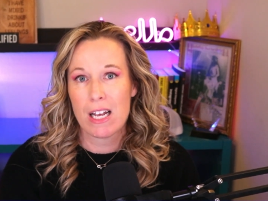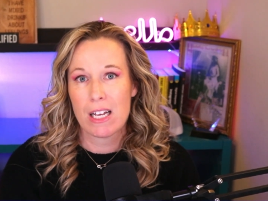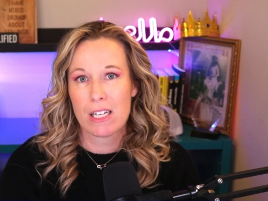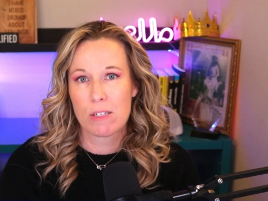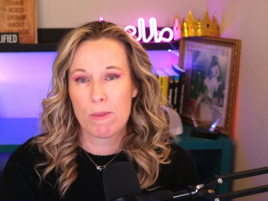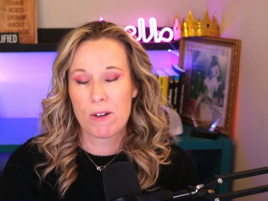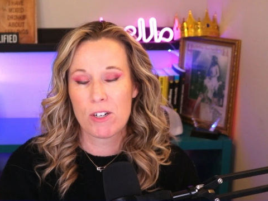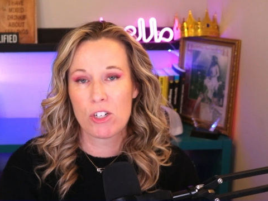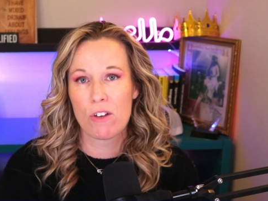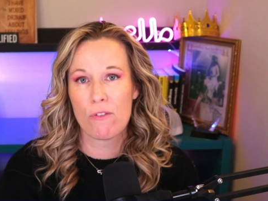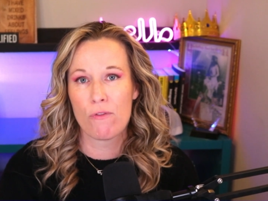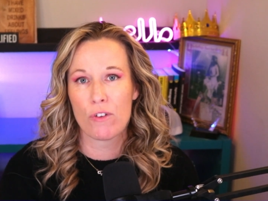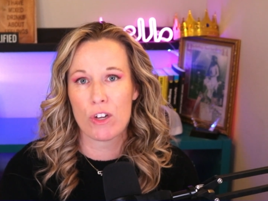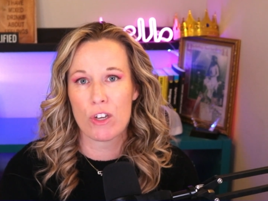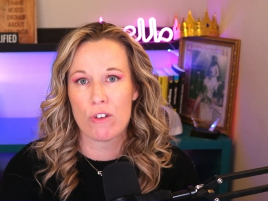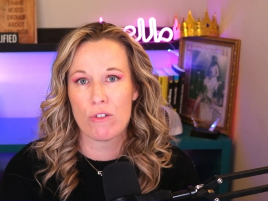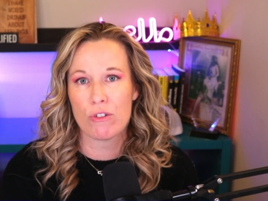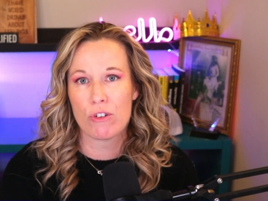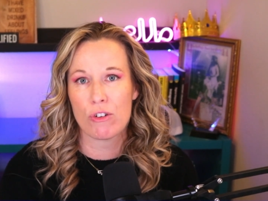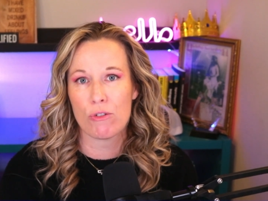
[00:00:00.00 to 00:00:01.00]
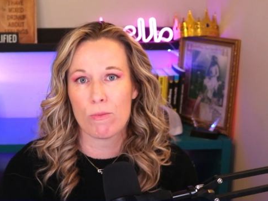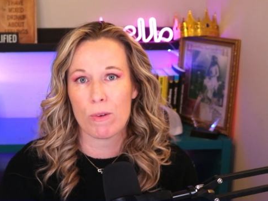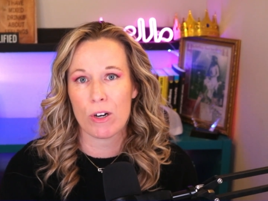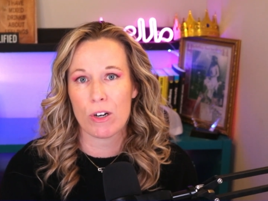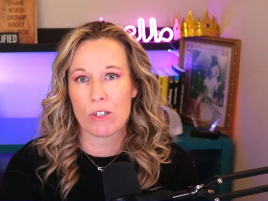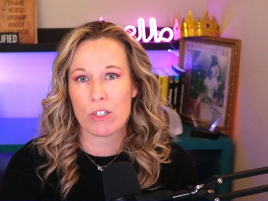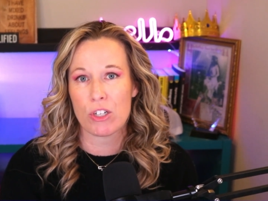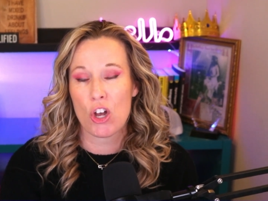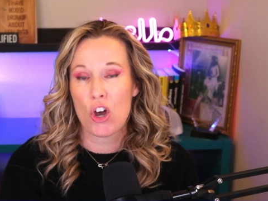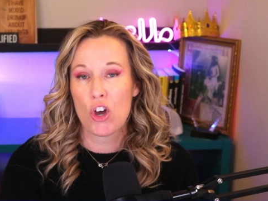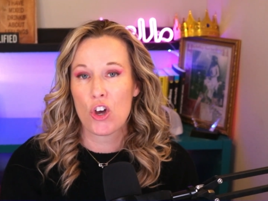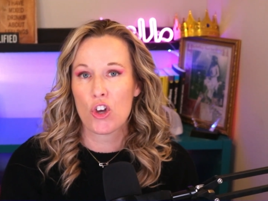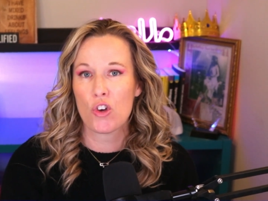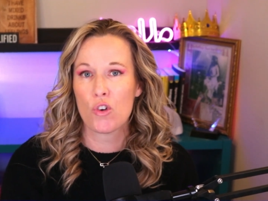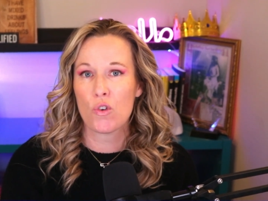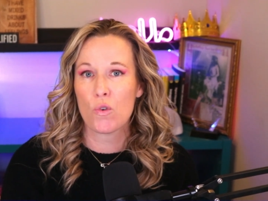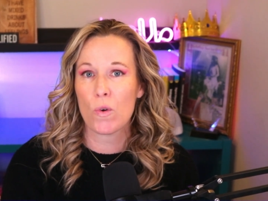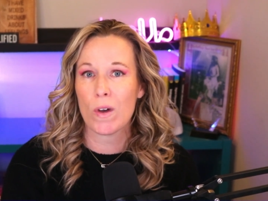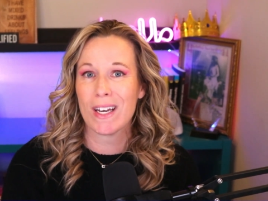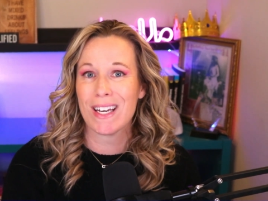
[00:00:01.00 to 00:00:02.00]
especially for YouTubers
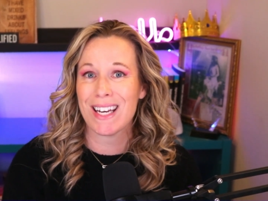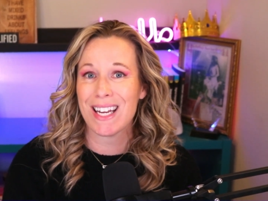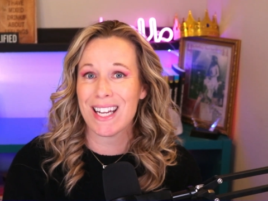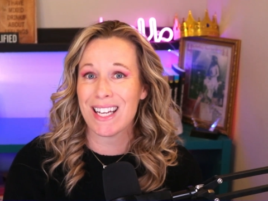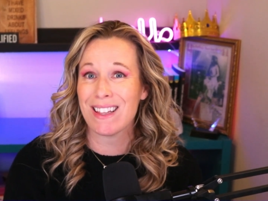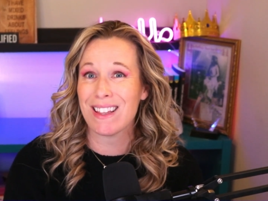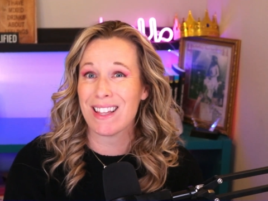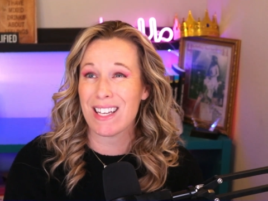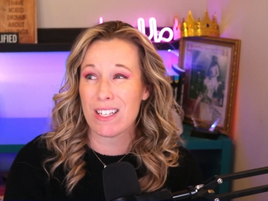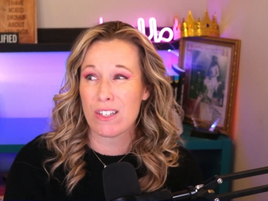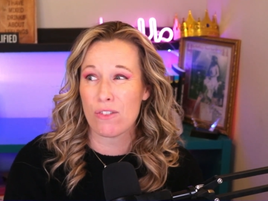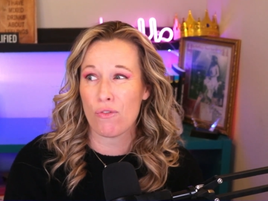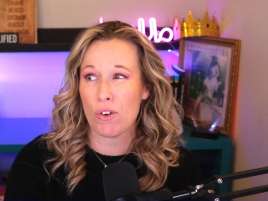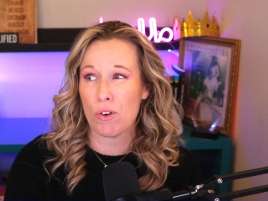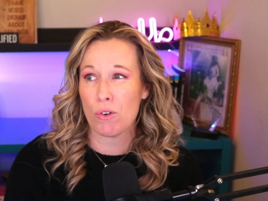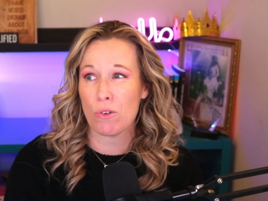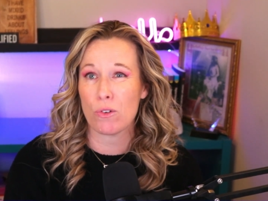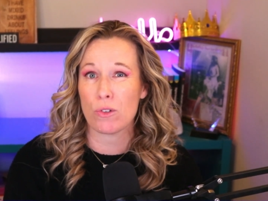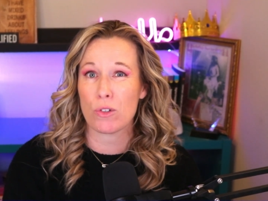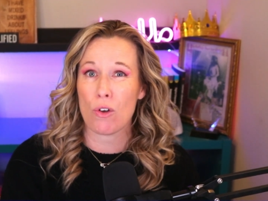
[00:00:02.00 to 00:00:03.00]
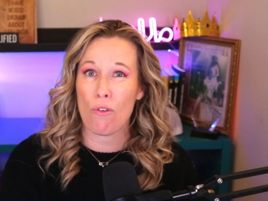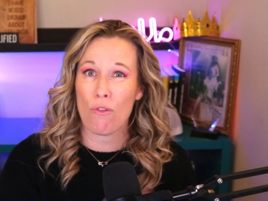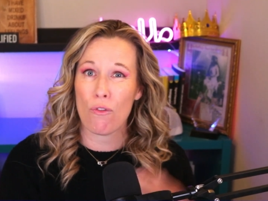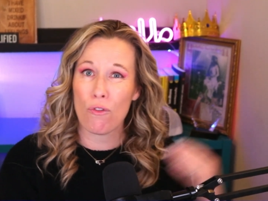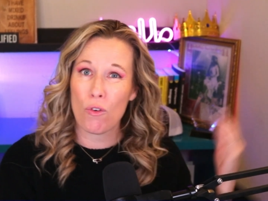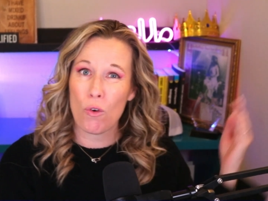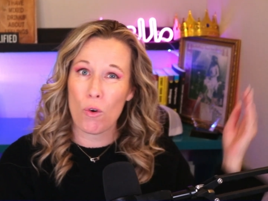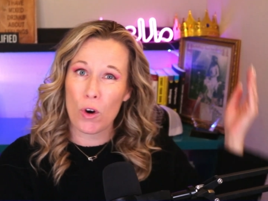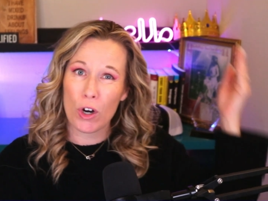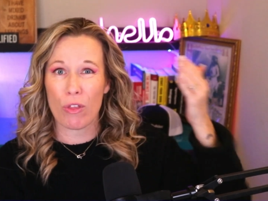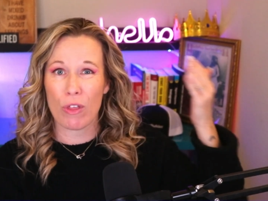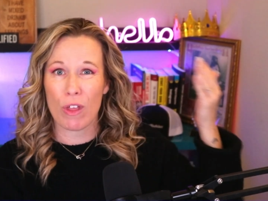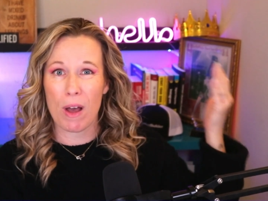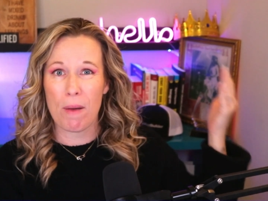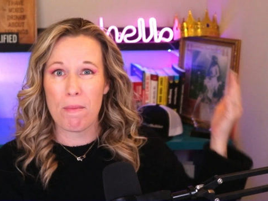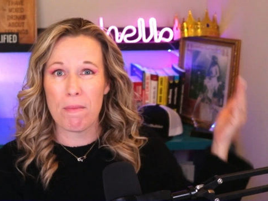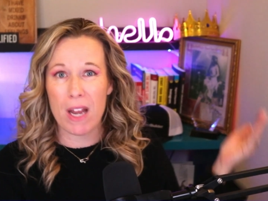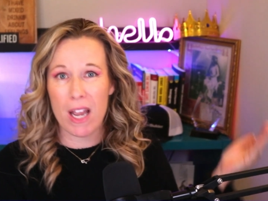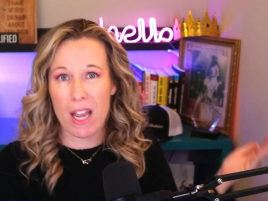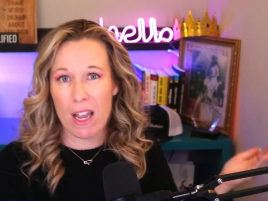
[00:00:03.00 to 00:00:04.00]
who need these photos for
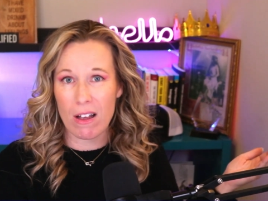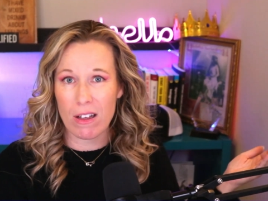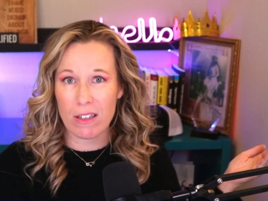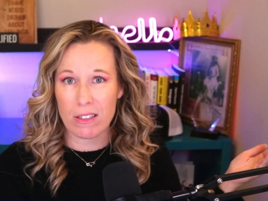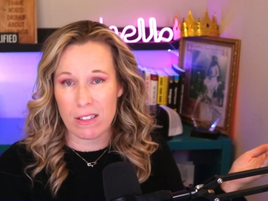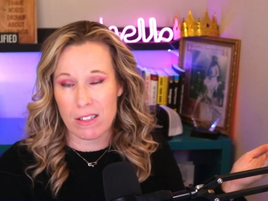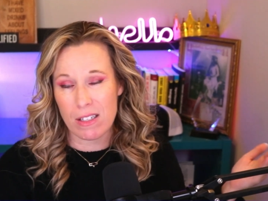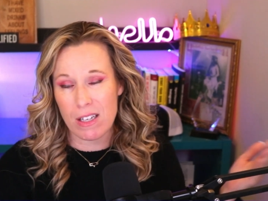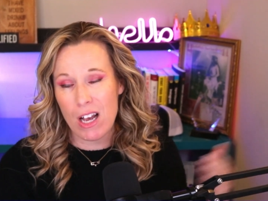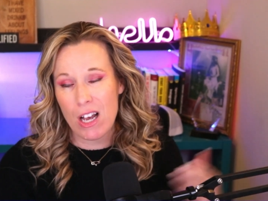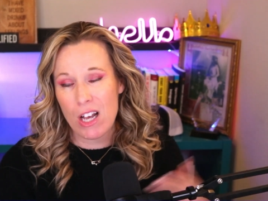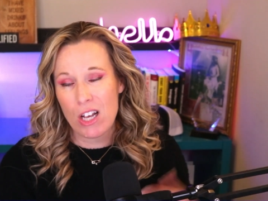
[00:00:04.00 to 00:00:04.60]
thumbnails.